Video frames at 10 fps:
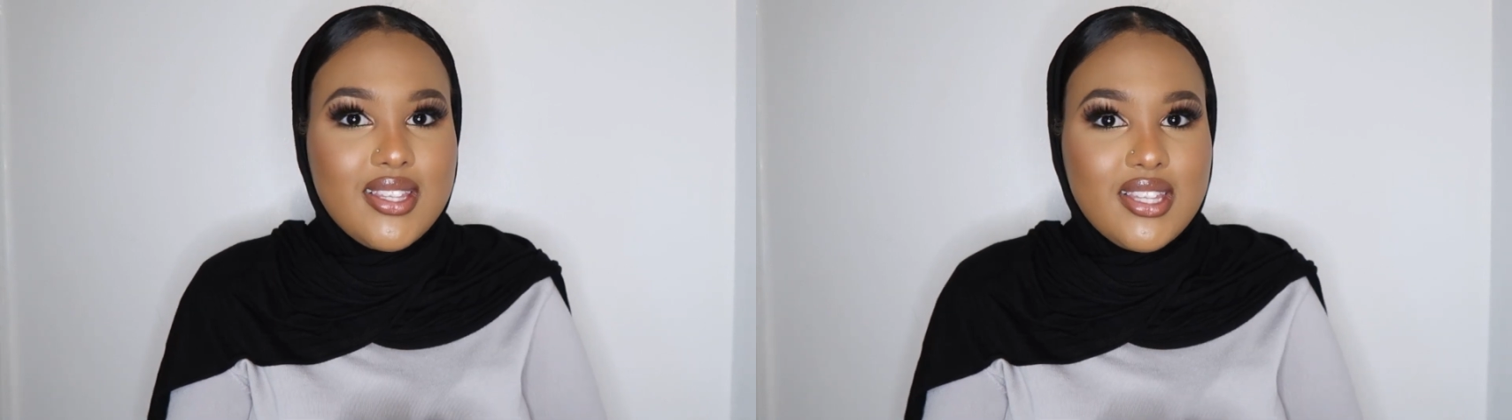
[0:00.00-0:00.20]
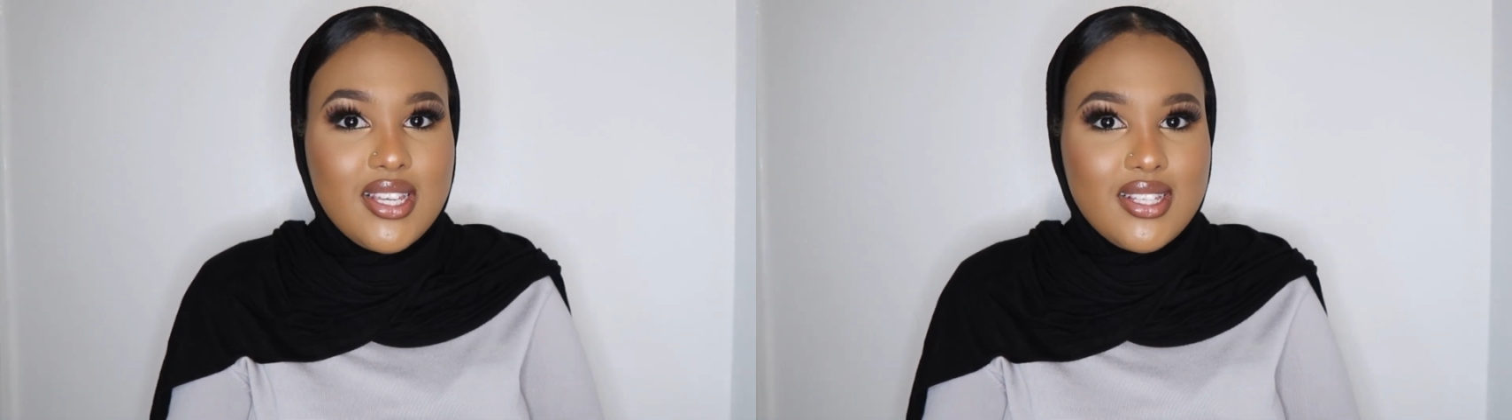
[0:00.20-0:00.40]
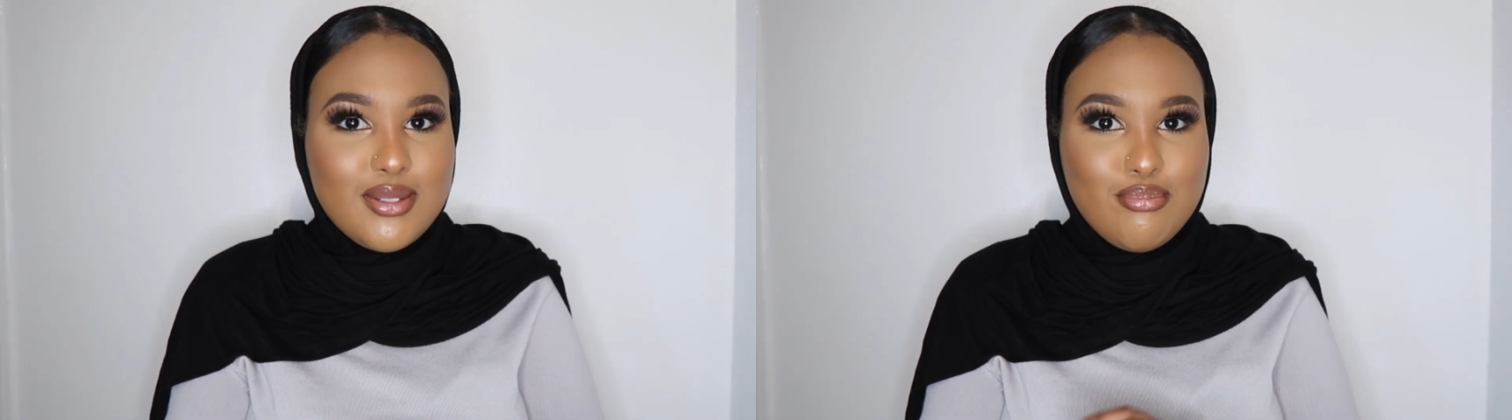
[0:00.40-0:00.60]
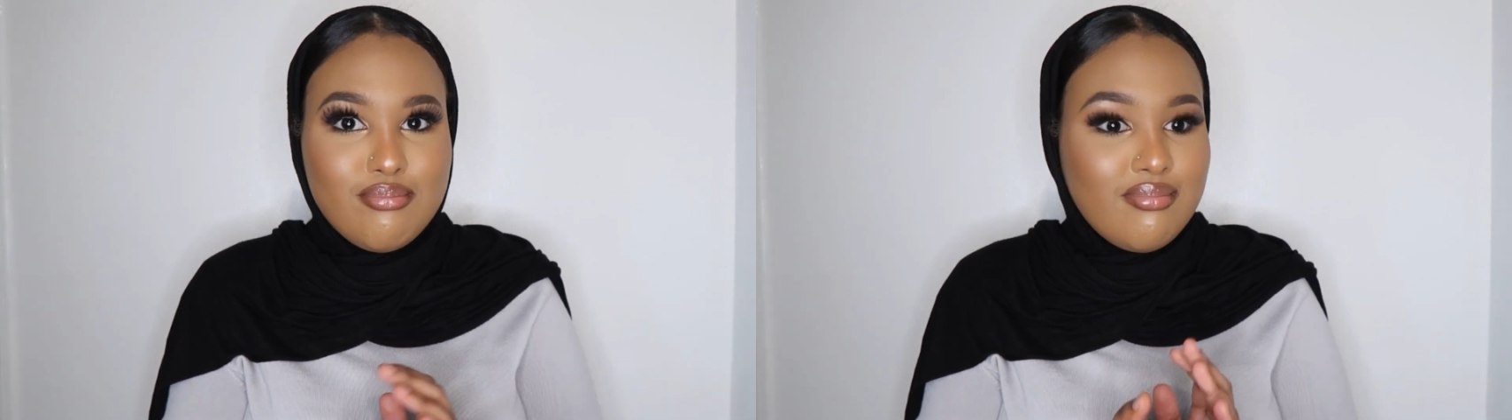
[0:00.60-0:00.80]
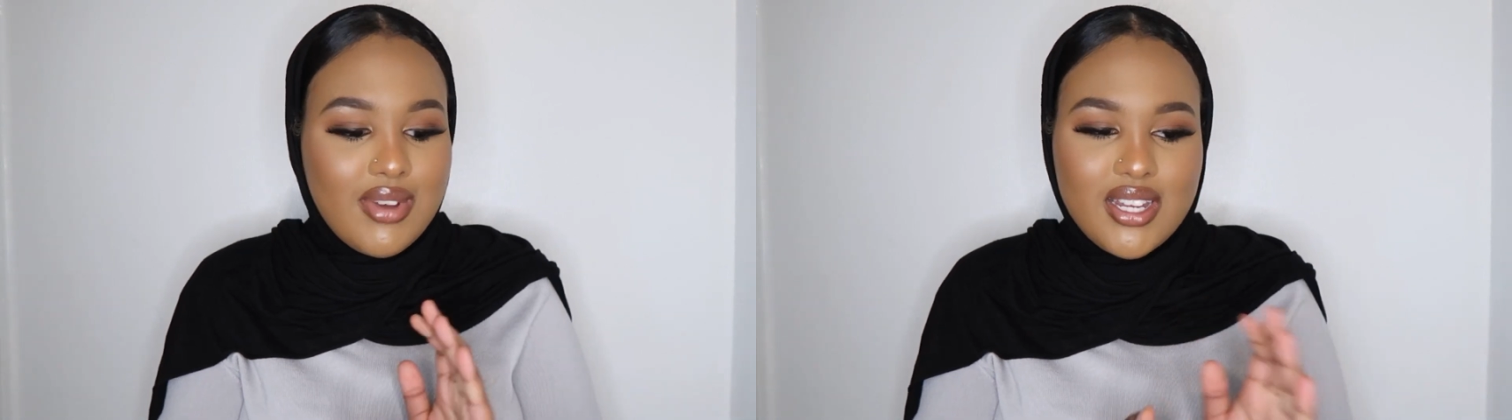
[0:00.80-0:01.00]
there's
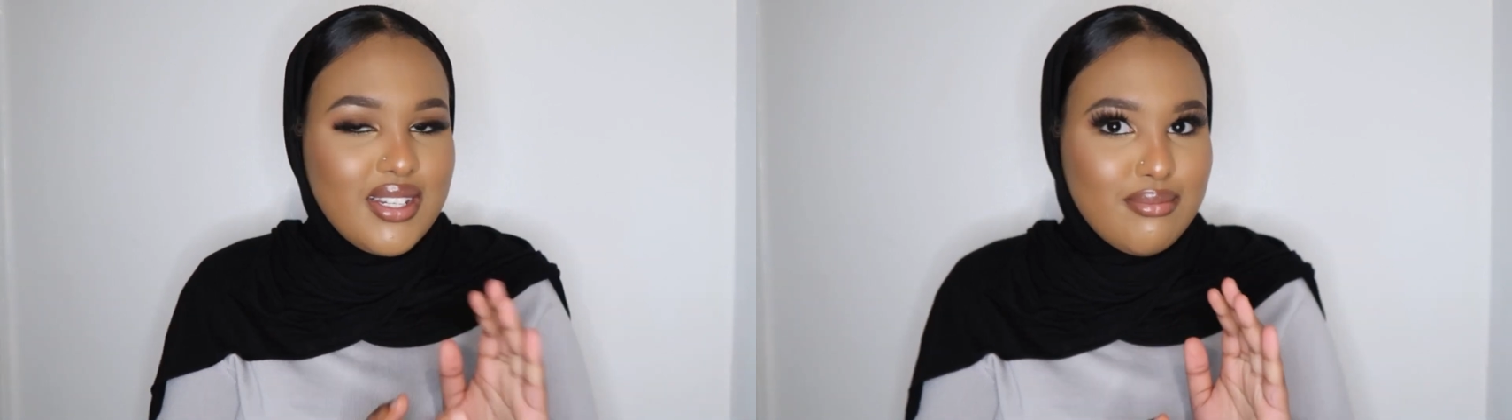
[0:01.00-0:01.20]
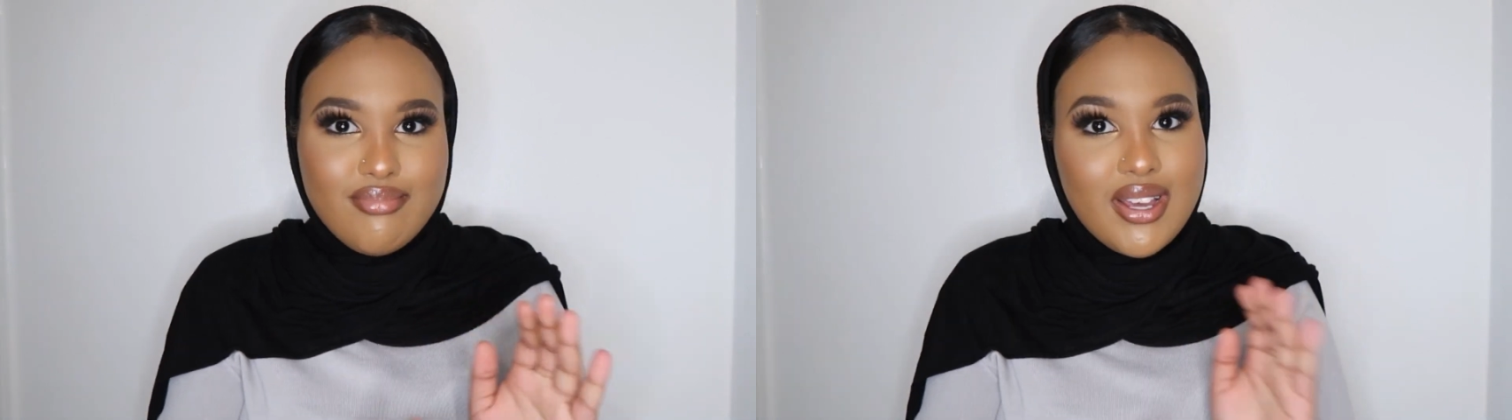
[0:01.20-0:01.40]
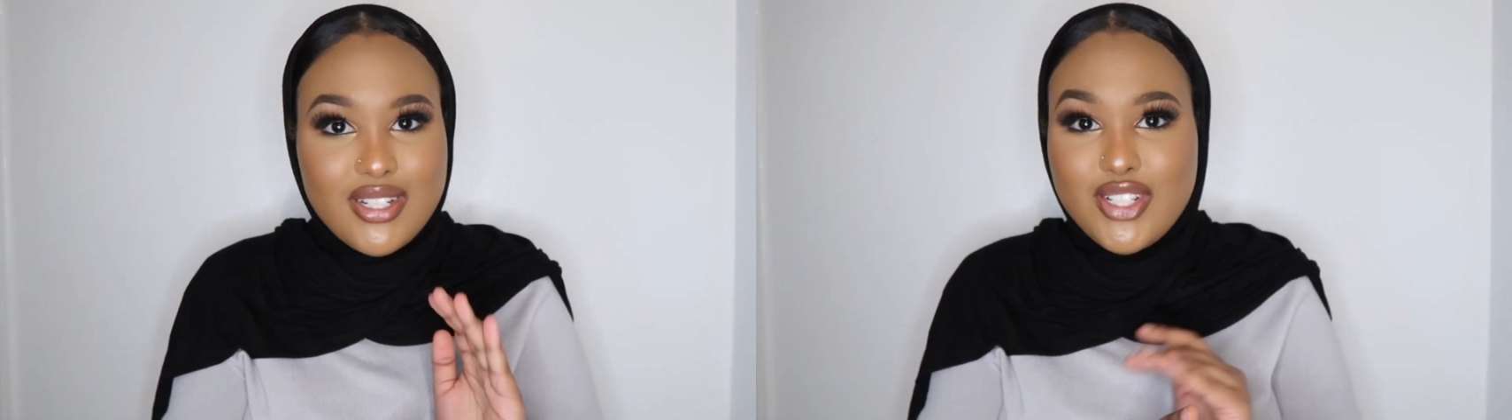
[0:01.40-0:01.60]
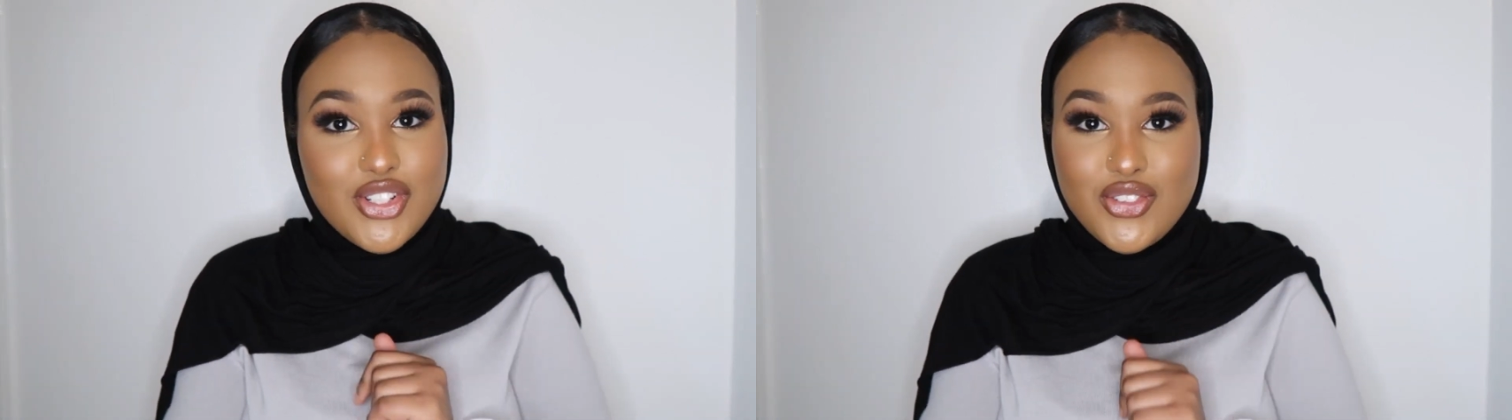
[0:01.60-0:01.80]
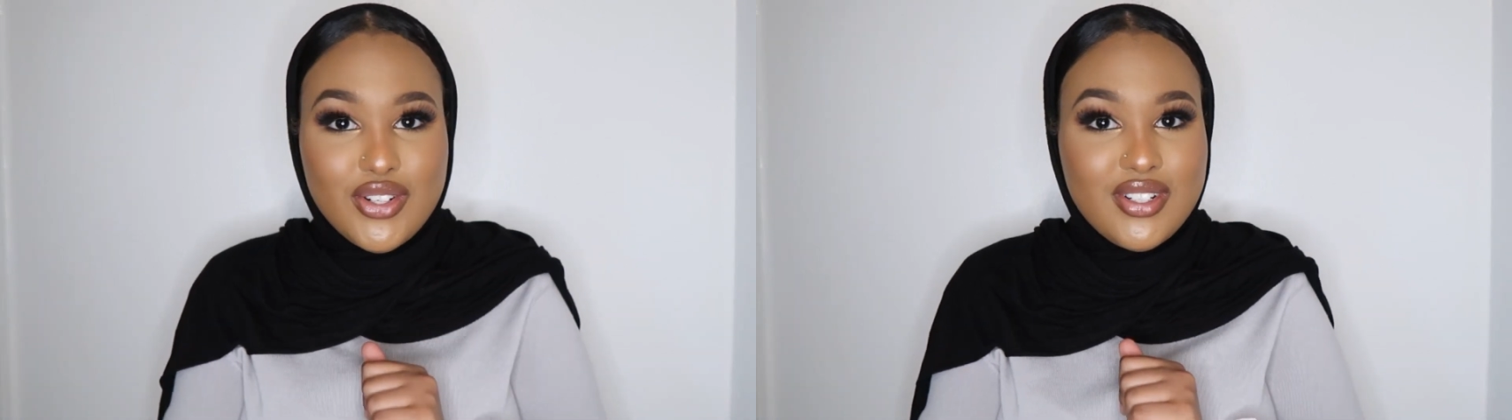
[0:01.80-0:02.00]
many
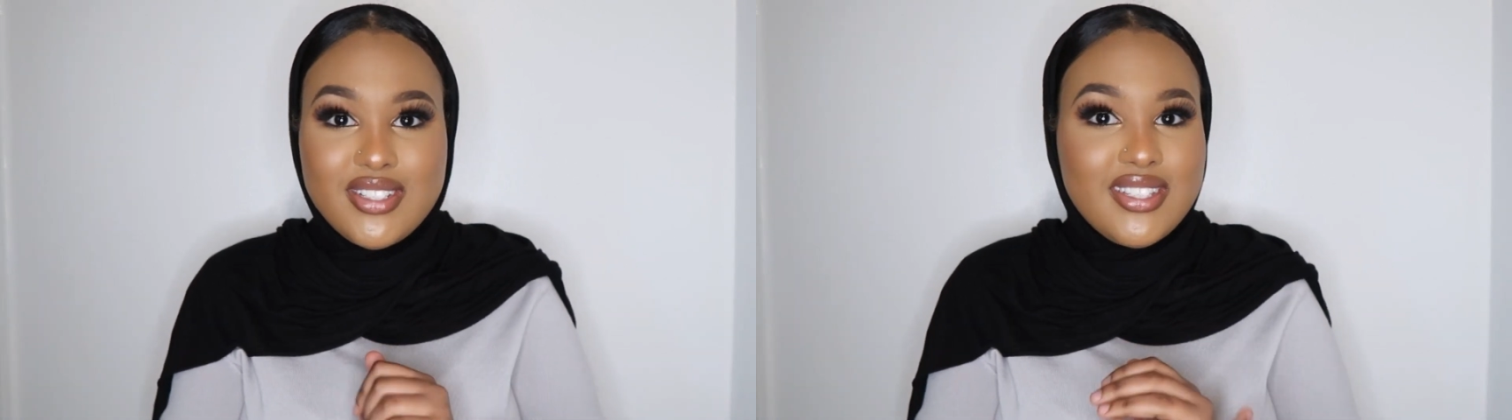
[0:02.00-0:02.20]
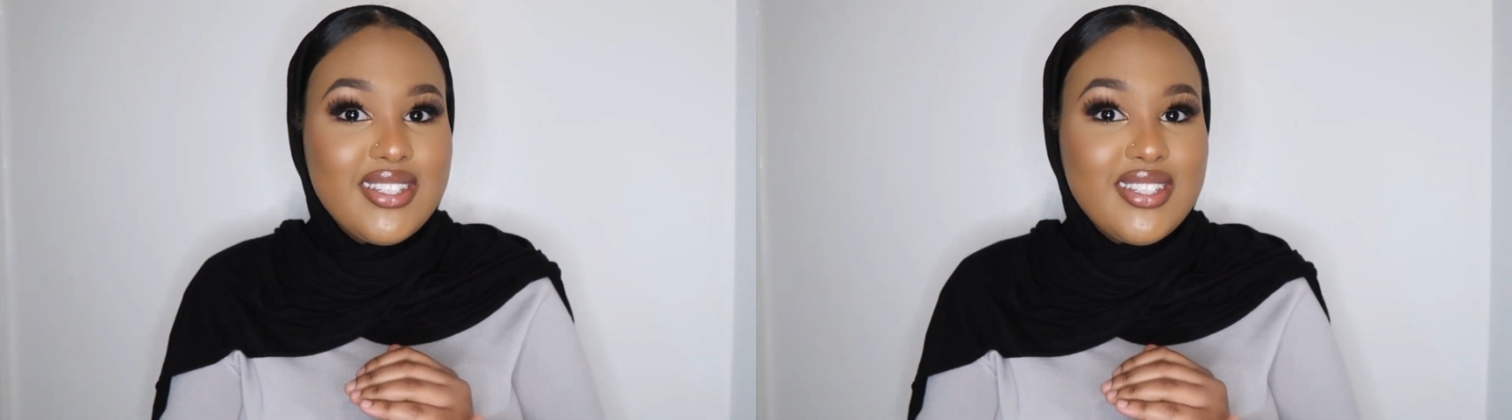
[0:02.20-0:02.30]
struggles